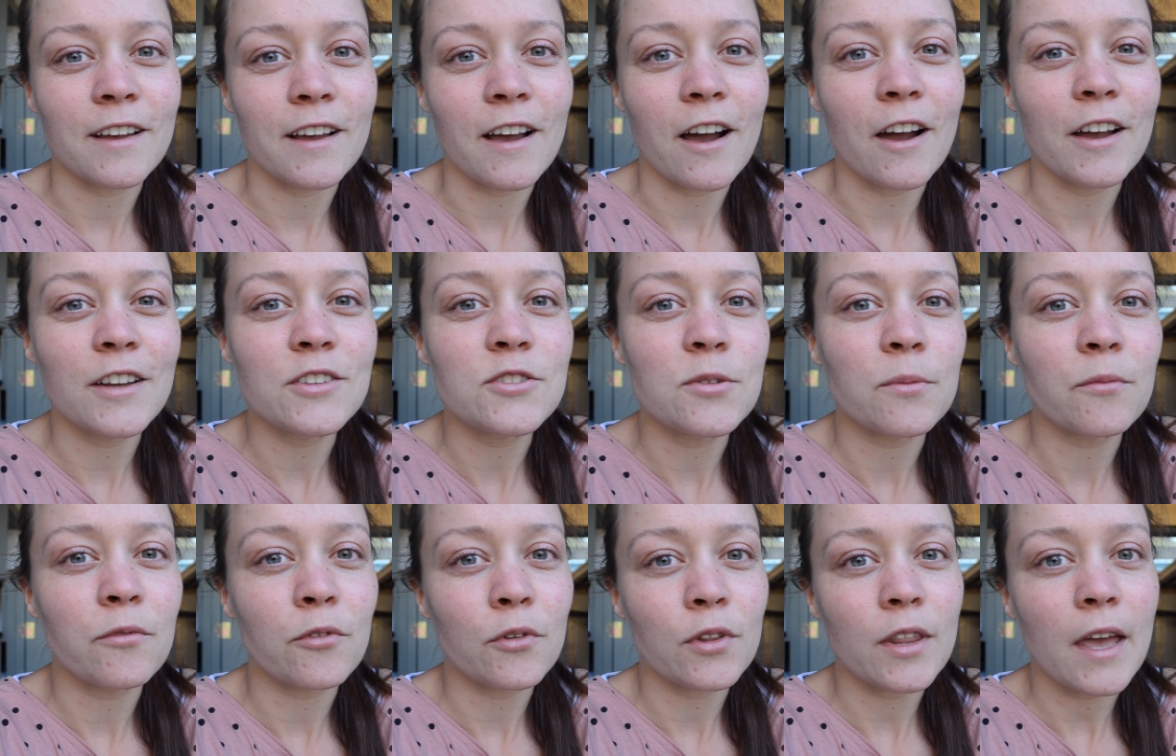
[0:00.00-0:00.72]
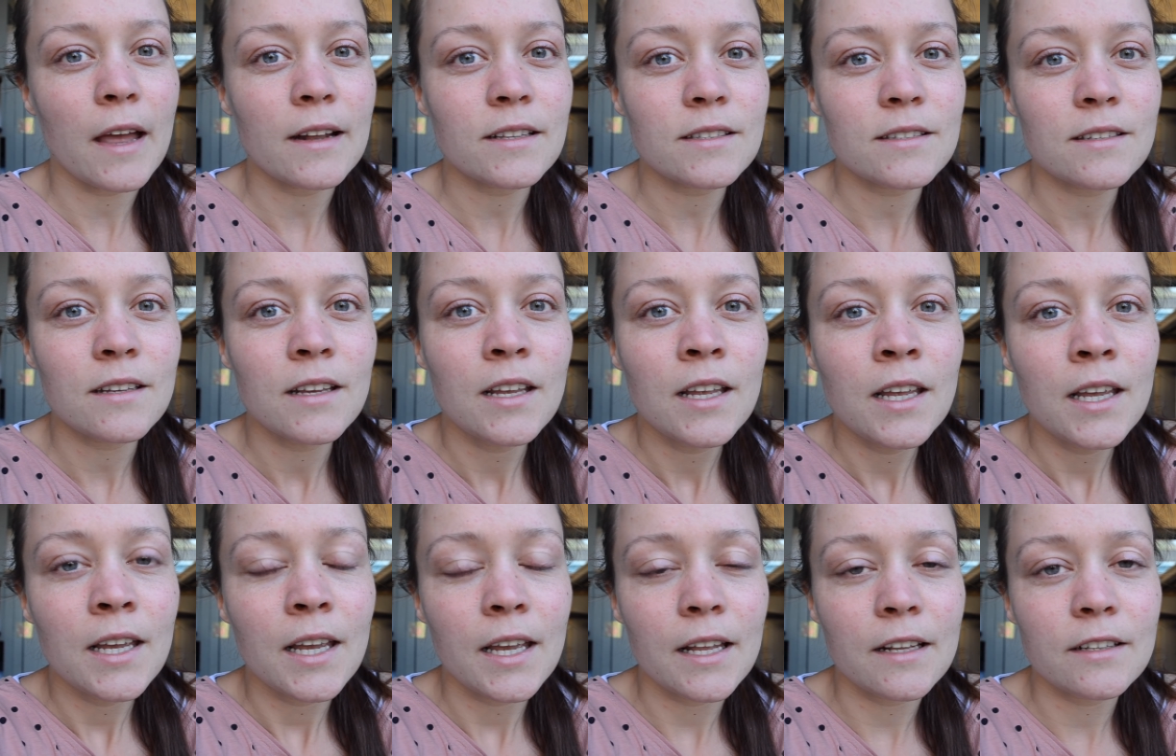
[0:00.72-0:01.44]
item for that.
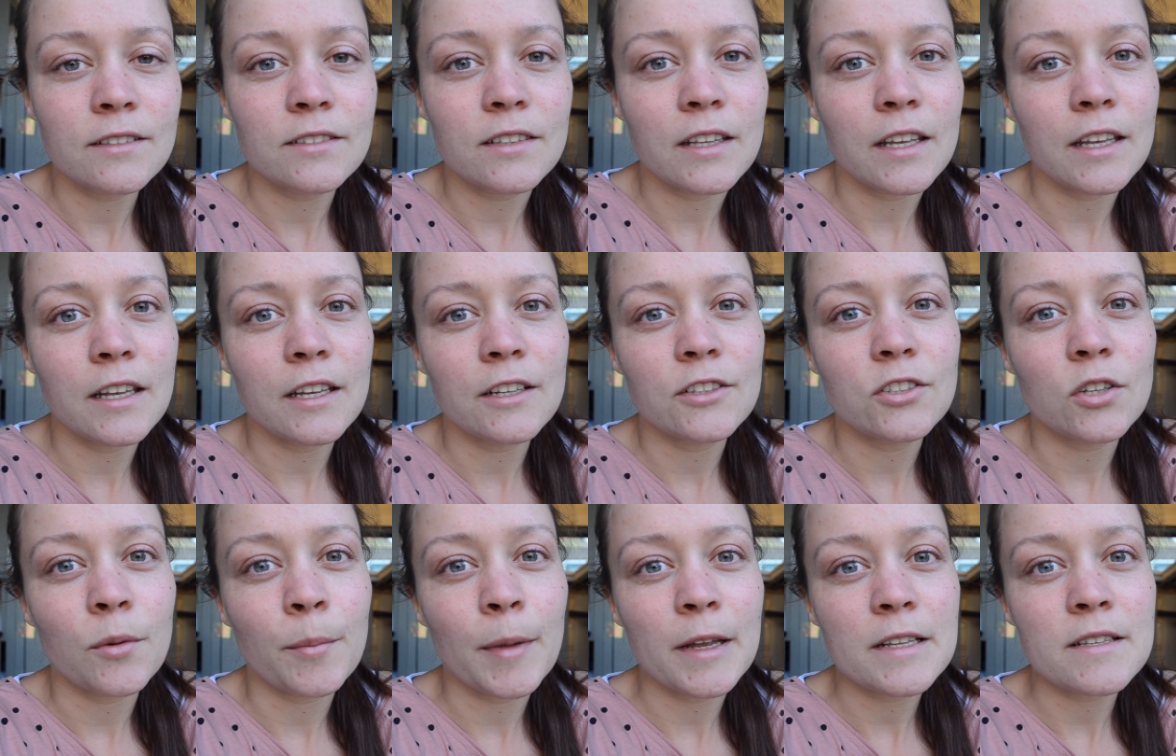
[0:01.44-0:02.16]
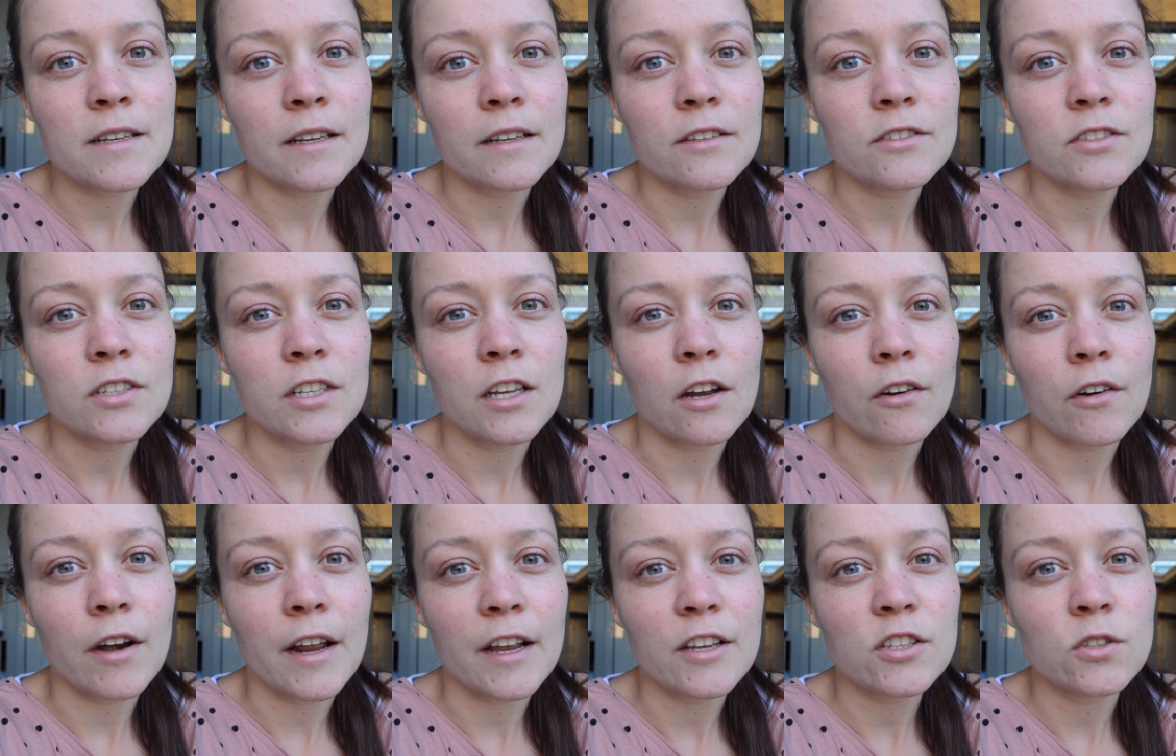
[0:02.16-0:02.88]
It is the Dometic
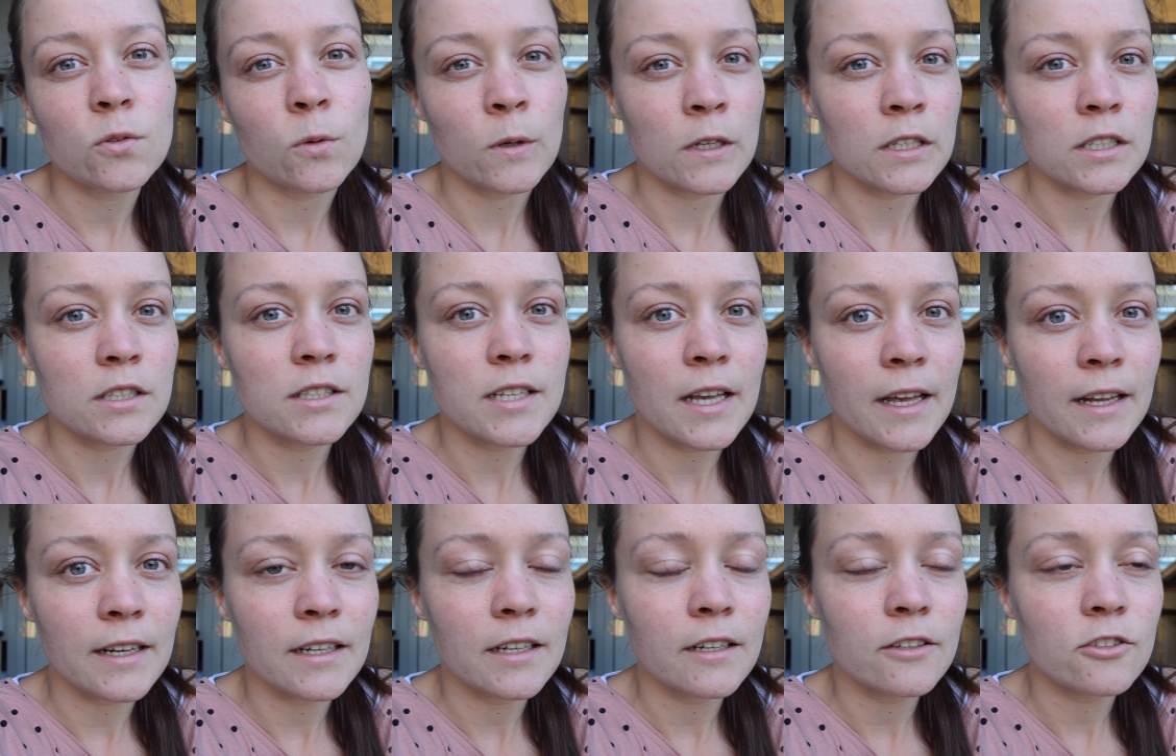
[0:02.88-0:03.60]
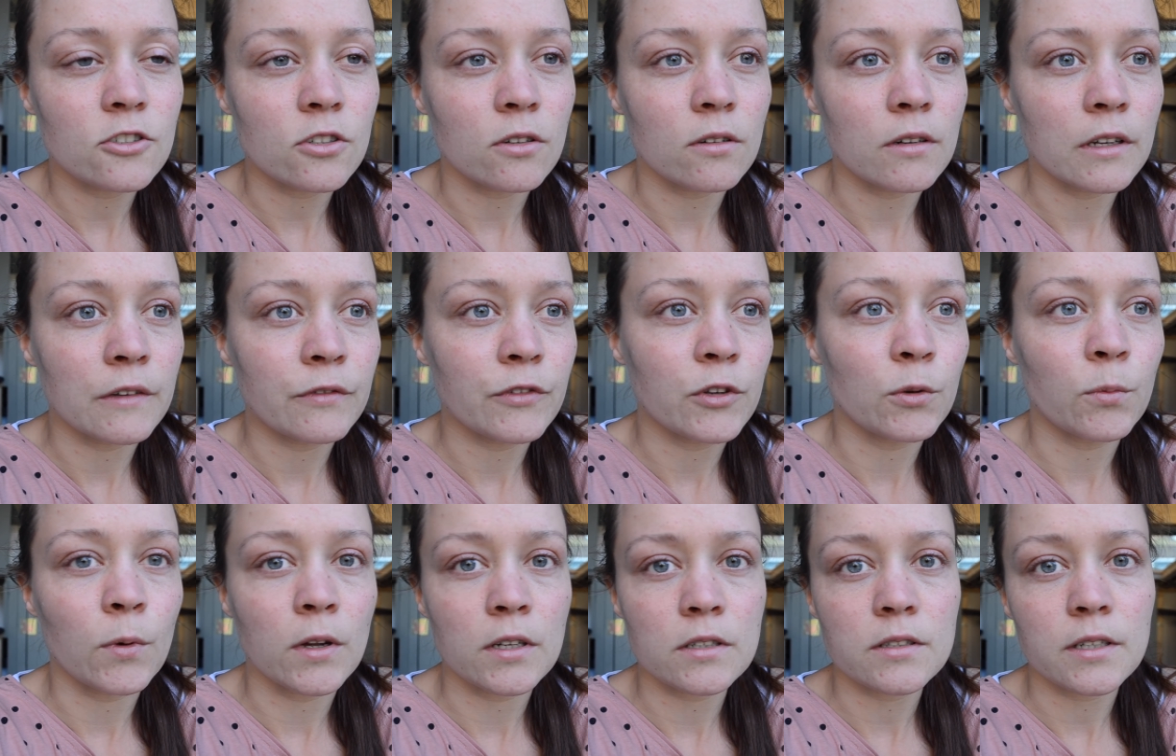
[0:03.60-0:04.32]
CRX 110, so if
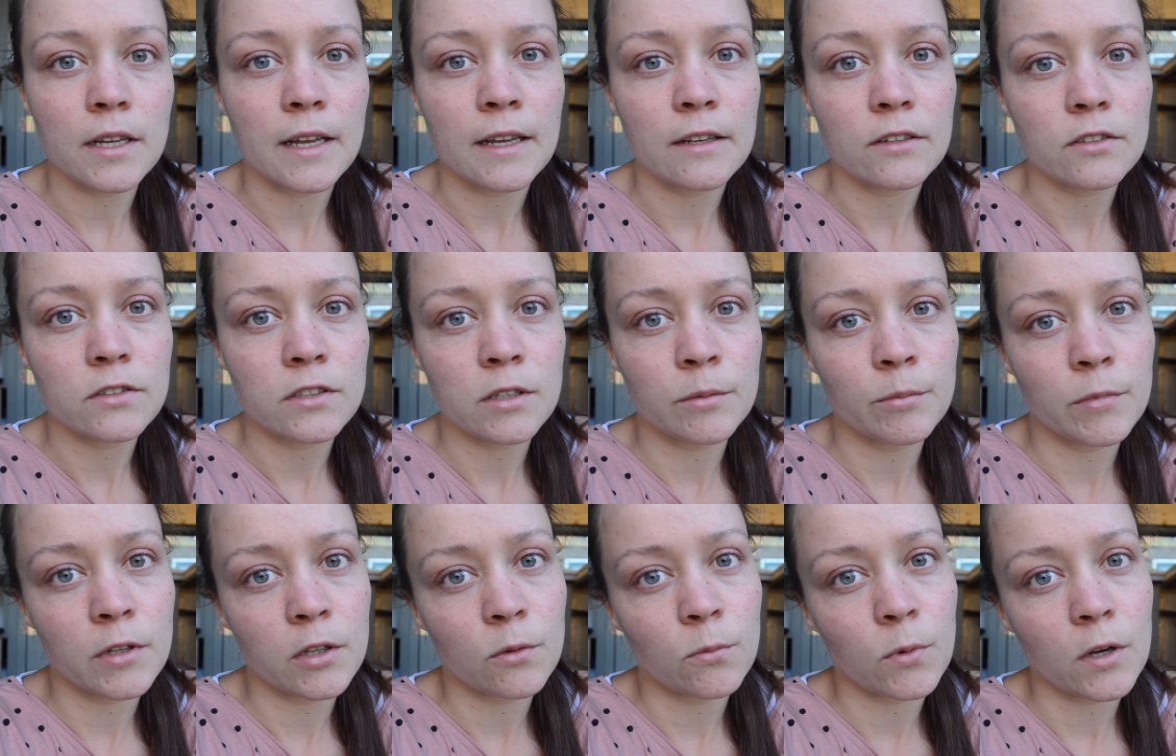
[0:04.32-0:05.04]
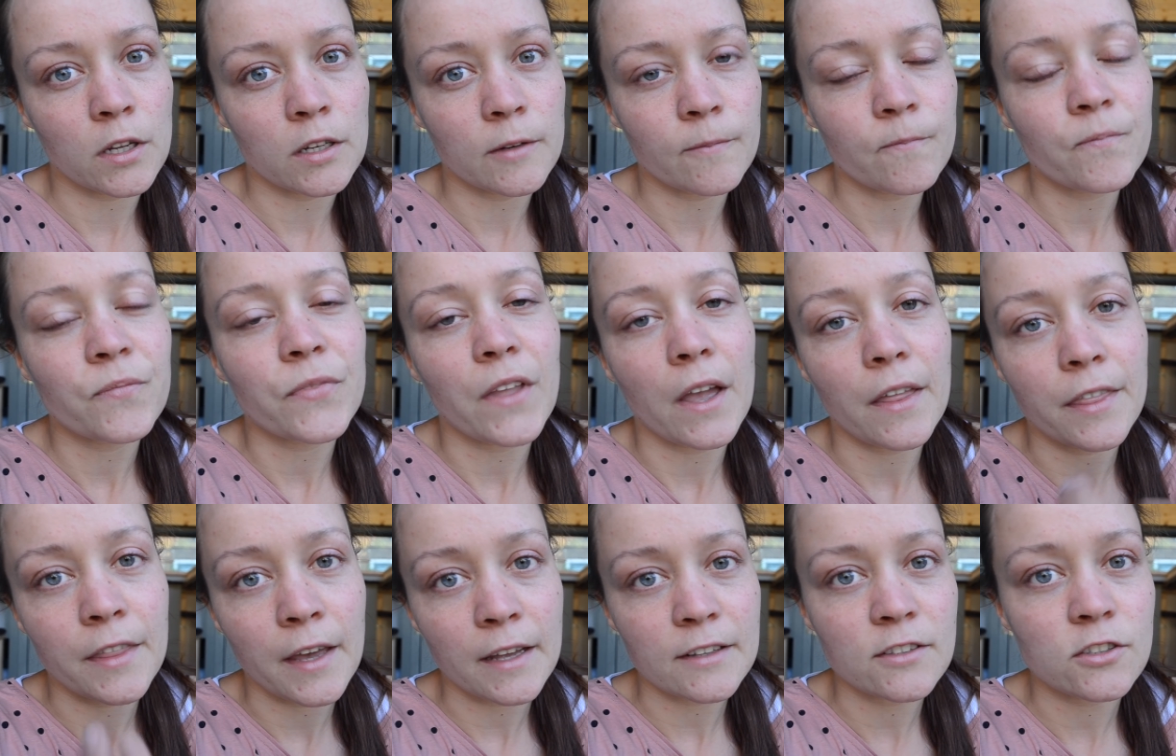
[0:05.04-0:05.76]
you want a similar one,
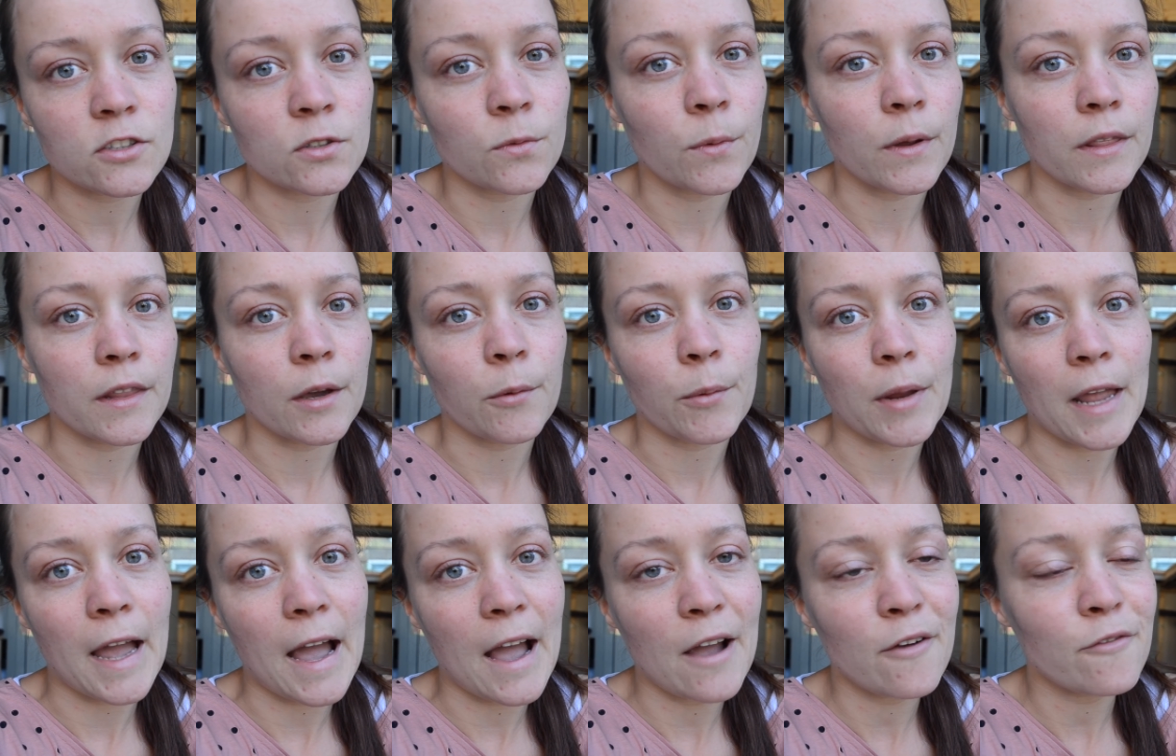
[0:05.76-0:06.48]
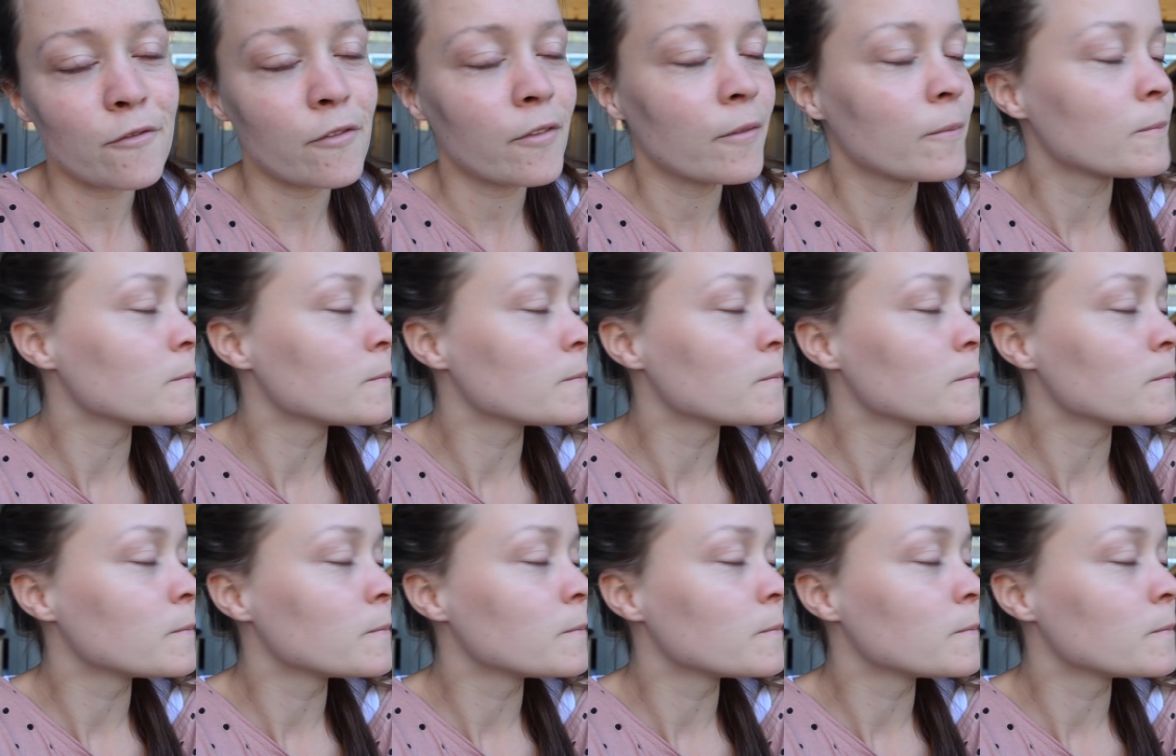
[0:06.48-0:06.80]
that's the one that we have.